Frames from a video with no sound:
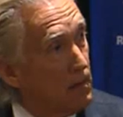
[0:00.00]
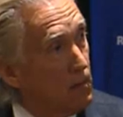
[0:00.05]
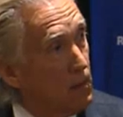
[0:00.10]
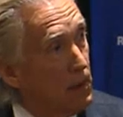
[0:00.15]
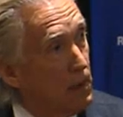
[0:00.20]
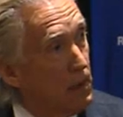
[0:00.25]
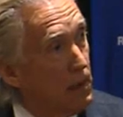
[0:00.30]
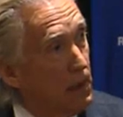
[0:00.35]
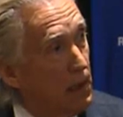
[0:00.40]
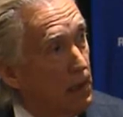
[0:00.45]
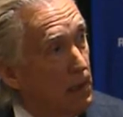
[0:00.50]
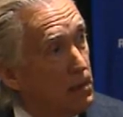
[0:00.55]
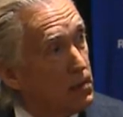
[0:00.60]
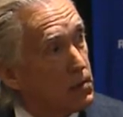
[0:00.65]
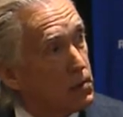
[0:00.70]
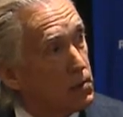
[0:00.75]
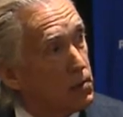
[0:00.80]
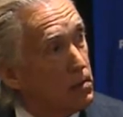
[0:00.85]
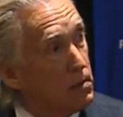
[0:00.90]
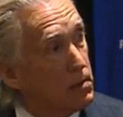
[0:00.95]
when
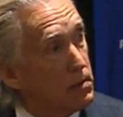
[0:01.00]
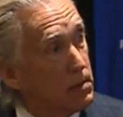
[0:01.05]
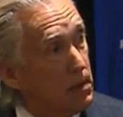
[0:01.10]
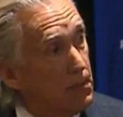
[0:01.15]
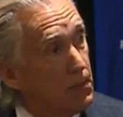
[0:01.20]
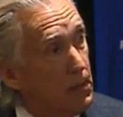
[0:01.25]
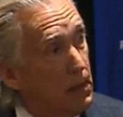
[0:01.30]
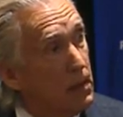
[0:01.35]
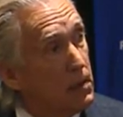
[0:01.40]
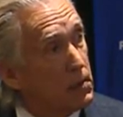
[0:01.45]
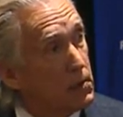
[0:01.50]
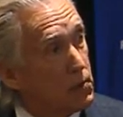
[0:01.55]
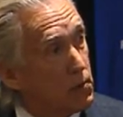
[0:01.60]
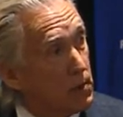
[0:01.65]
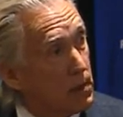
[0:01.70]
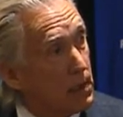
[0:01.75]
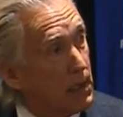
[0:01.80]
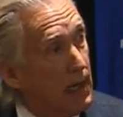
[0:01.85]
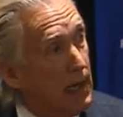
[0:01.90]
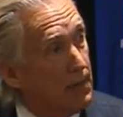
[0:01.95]
something
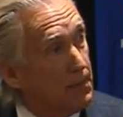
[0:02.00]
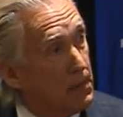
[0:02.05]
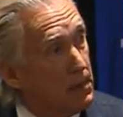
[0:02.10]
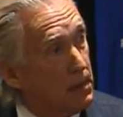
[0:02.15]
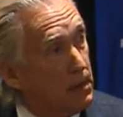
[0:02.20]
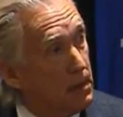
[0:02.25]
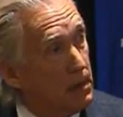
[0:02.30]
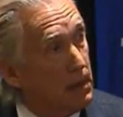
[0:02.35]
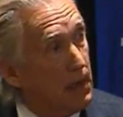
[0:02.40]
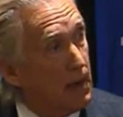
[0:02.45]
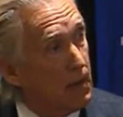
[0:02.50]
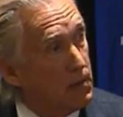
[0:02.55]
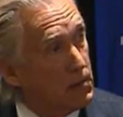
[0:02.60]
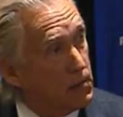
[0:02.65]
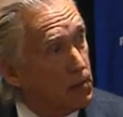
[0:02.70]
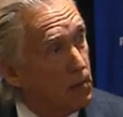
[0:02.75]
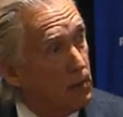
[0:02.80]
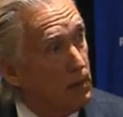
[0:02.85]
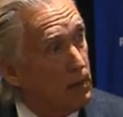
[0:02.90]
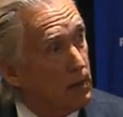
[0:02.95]
historic happened in
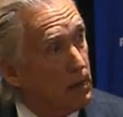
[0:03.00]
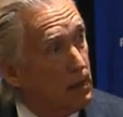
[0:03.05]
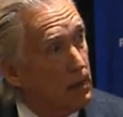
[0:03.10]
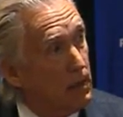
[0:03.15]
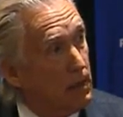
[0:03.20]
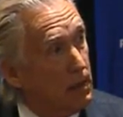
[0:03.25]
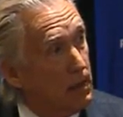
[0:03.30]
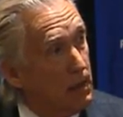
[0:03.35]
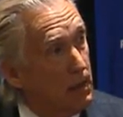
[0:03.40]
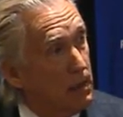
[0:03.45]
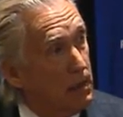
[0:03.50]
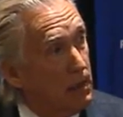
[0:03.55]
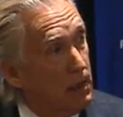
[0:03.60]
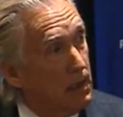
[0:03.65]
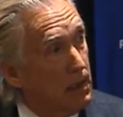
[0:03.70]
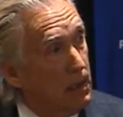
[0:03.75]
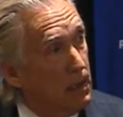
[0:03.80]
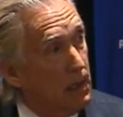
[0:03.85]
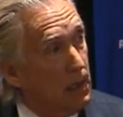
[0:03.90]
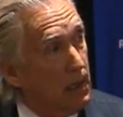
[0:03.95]
Arizona.
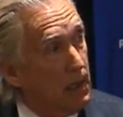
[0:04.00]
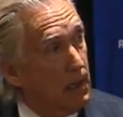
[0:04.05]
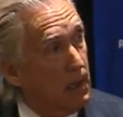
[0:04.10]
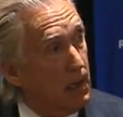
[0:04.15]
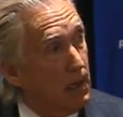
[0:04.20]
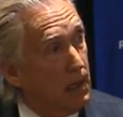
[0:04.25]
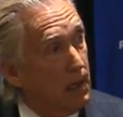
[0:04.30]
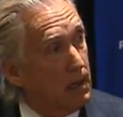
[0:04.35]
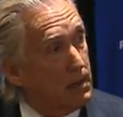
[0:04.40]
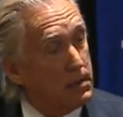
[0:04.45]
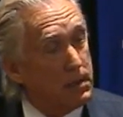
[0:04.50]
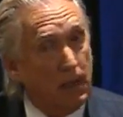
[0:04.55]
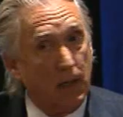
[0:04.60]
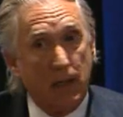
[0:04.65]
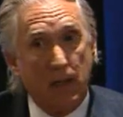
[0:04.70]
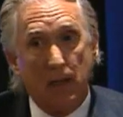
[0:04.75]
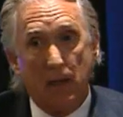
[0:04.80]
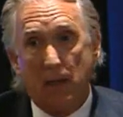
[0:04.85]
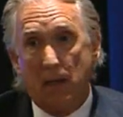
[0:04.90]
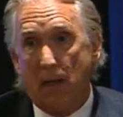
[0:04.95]
A
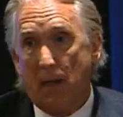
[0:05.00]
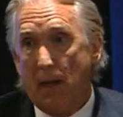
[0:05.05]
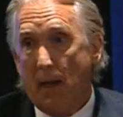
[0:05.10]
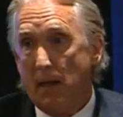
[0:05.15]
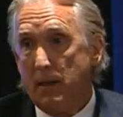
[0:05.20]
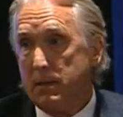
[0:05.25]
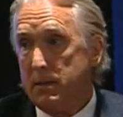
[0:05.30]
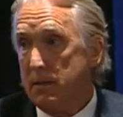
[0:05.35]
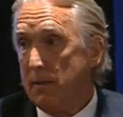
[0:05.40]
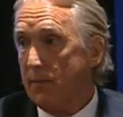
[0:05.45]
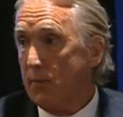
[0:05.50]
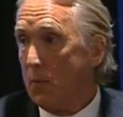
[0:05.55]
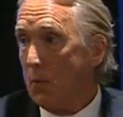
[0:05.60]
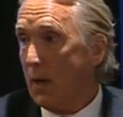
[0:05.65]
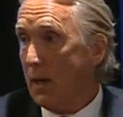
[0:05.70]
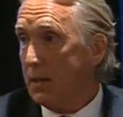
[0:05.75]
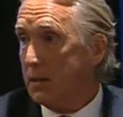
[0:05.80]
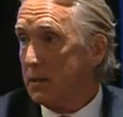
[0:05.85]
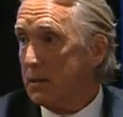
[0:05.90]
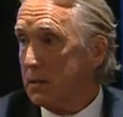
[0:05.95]
civil
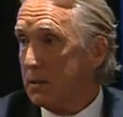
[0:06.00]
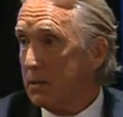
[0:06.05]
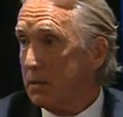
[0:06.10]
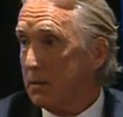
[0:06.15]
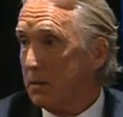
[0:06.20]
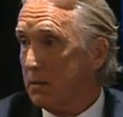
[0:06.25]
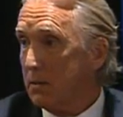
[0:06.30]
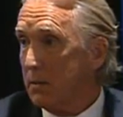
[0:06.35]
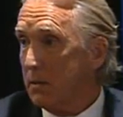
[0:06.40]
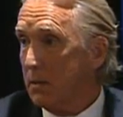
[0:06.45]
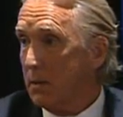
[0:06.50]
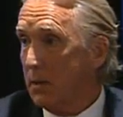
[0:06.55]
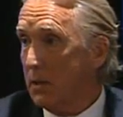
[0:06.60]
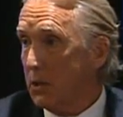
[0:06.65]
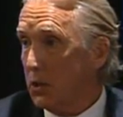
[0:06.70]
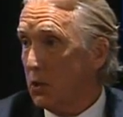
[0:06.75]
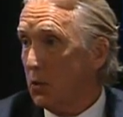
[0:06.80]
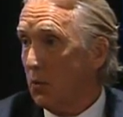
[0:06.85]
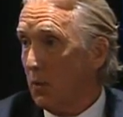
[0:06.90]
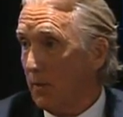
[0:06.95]
rights
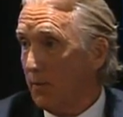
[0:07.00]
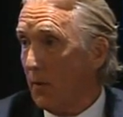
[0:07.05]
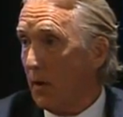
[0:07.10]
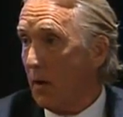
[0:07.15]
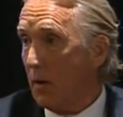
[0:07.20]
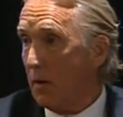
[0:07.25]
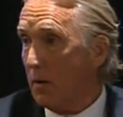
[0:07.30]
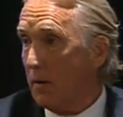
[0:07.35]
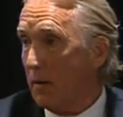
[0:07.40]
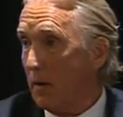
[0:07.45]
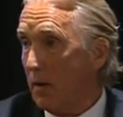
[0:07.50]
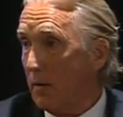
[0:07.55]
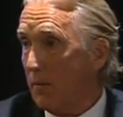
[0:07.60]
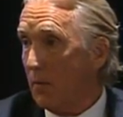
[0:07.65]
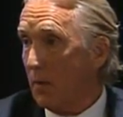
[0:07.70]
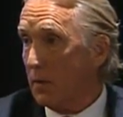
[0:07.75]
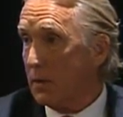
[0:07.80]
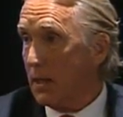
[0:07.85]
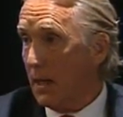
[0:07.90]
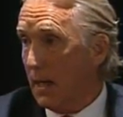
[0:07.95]
issue of
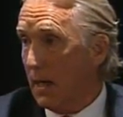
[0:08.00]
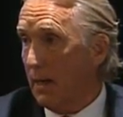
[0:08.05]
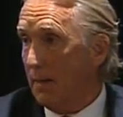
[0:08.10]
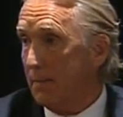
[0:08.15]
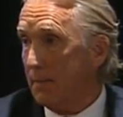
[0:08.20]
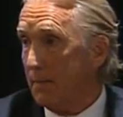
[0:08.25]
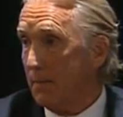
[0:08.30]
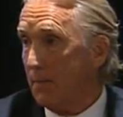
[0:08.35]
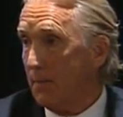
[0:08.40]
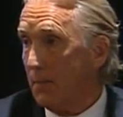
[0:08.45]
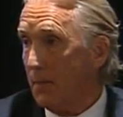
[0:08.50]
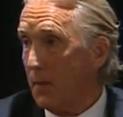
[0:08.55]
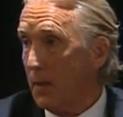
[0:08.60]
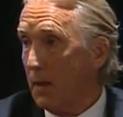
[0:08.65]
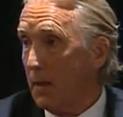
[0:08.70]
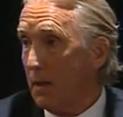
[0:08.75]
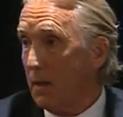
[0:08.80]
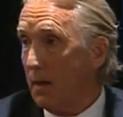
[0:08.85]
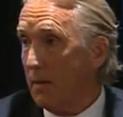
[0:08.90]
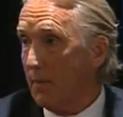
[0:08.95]
our time,
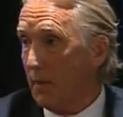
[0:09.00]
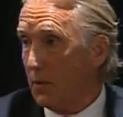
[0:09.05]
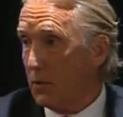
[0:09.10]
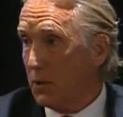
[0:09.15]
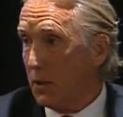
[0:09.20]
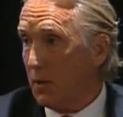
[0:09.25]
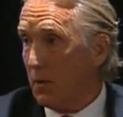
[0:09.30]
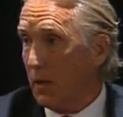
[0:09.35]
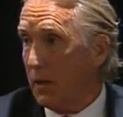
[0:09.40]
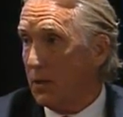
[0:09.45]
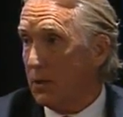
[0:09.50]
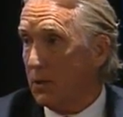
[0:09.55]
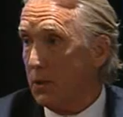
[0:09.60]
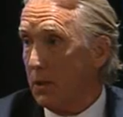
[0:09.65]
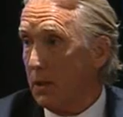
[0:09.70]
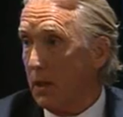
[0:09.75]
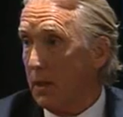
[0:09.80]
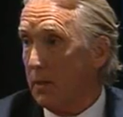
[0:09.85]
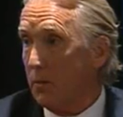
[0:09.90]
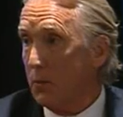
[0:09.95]
of our
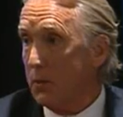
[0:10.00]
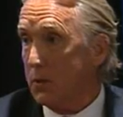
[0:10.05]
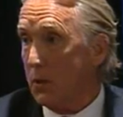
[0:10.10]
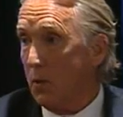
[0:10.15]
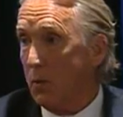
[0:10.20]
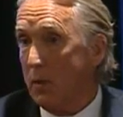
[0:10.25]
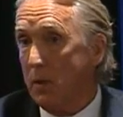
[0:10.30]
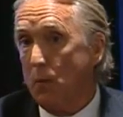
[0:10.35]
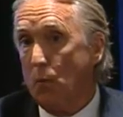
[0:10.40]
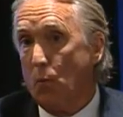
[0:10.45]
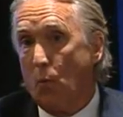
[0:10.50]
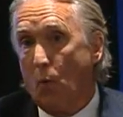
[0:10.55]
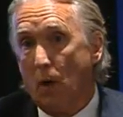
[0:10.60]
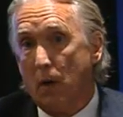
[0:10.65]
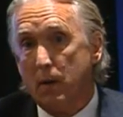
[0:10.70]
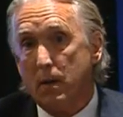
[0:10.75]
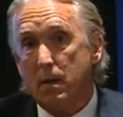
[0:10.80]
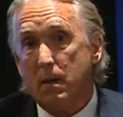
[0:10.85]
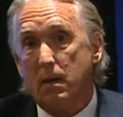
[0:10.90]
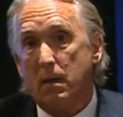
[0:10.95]
generation. And there was only
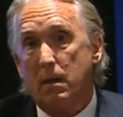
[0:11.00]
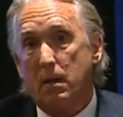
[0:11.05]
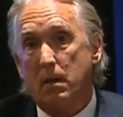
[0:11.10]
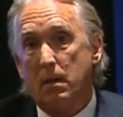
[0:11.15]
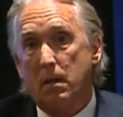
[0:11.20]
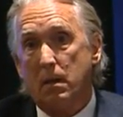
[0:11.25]
one